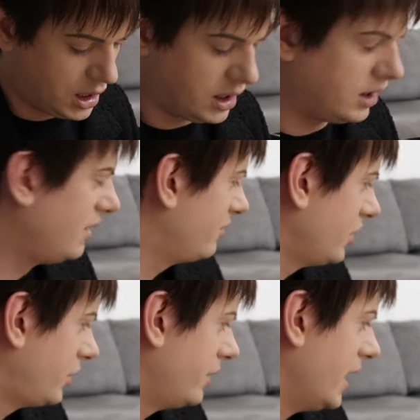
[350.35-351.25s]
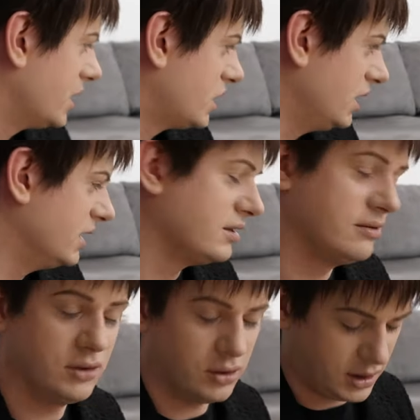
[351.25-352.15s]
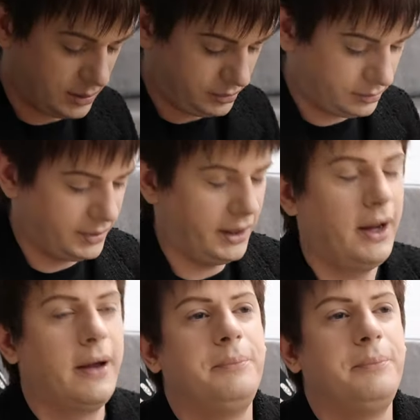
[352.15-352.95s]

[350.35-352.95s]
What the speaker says: I've got three actually, so not a couple, but